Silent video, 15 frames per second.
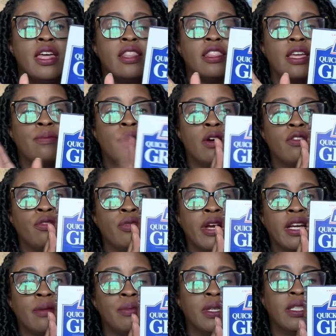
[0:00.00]
They both
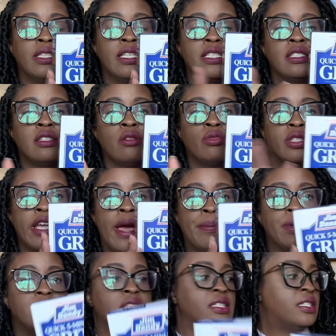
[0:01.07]
recommend these, so was happy
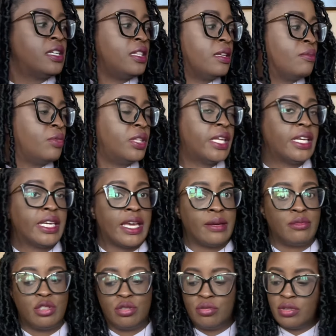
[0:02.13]
to see them when they came
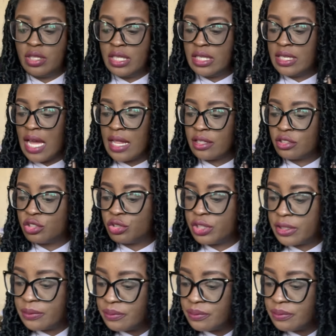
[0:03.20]
to the Dollar Tree.